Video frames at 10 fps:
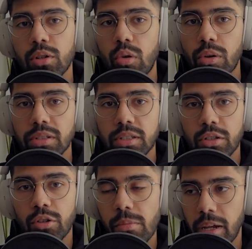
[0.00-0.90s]
the chords
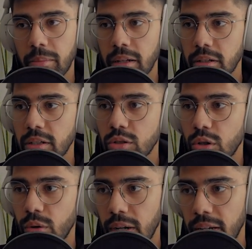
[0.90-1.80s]
into your main melody.
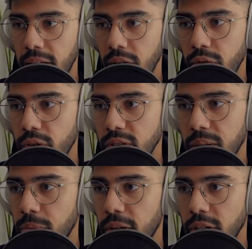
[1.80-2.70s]
So in here, for
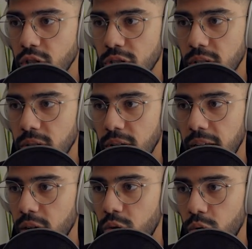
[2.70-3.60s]
example, I could just
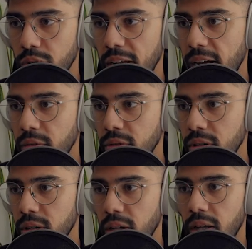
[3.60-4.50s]
lay a chord down
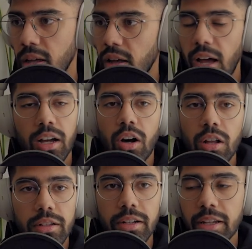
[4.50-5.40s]
and
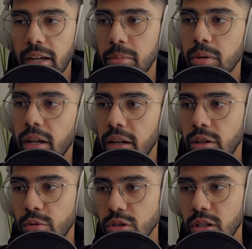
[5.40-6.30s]
call it a day, but I
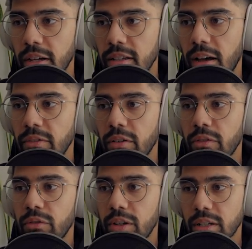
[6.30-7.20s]
usually like to have a
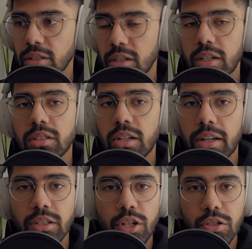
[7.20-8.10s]
different VST because then I
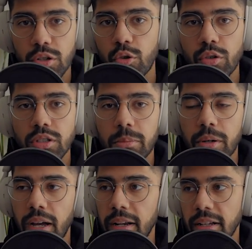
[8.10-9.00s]
can change the chords up
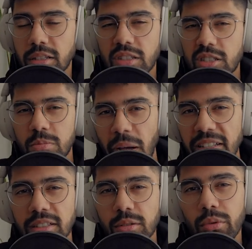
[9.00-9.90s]
and kind of get
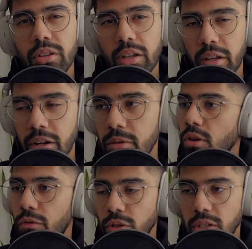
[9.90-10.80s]
spicy with it, you know? So
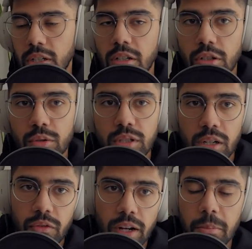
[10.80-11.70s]
the first thing I'm going to do is I'm
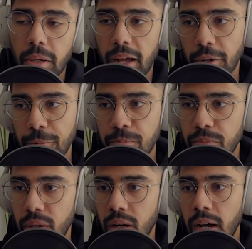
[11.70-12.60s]
going to find a piano
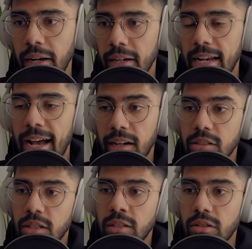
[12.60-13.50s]
and I'm going to
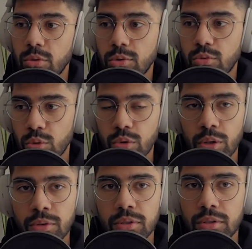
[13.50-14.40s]
accent those root
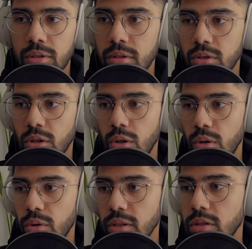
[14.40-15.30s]
notes.
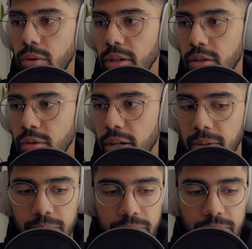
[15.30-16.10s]
So let's go in and do that.